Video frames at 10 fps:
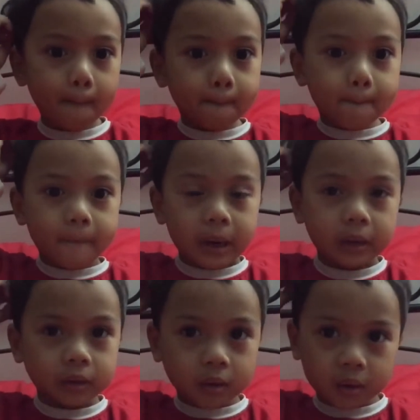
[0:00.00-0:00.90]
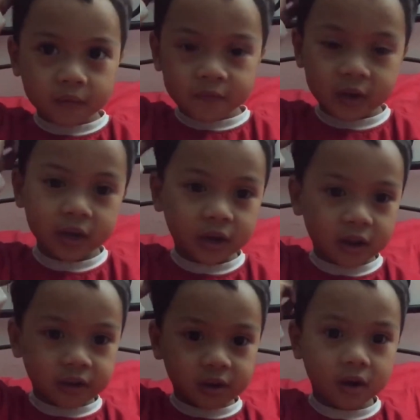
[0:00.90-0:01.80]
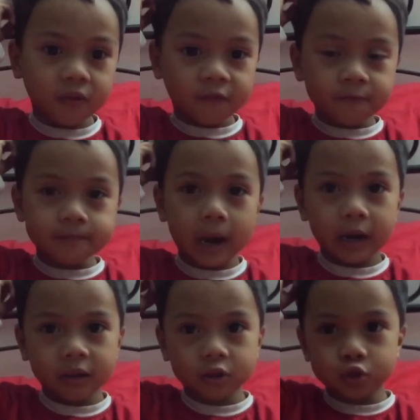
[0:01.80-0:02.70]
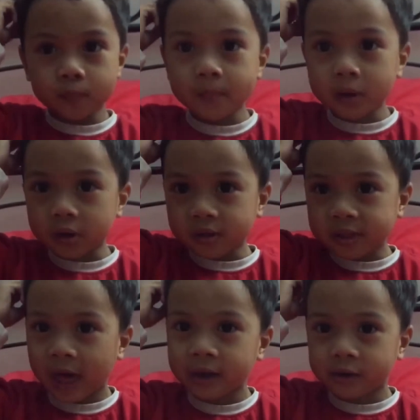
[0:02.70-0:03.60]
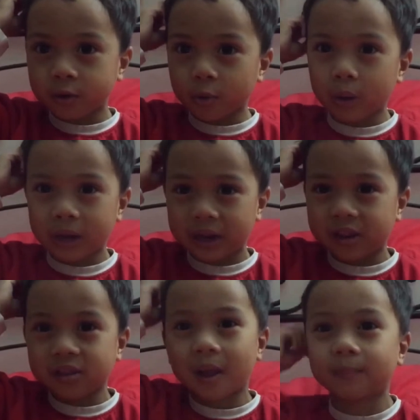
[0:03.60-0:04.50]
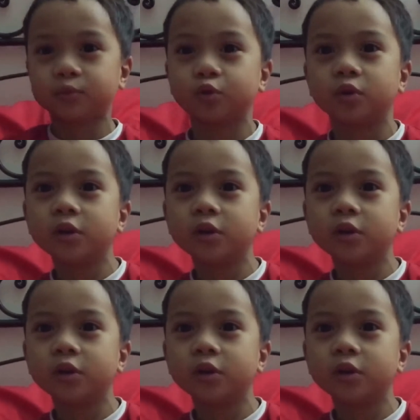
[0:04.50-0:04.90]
Mercury, Venus, Earth, Mars, Jupiter, Saturn, Uranus, Neptune.